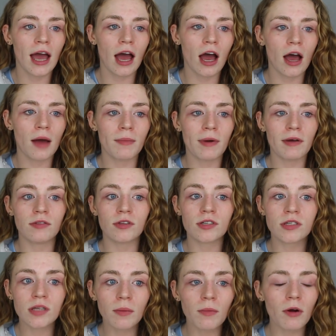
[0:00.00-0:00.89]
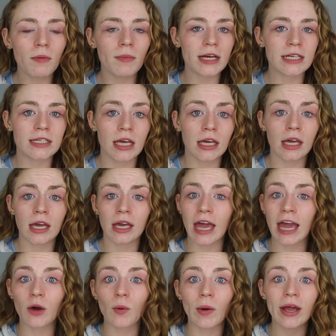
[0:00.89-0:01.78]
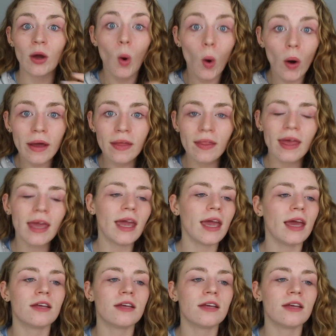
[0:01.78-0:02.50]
Um, in the summer, my skin can get quite oily.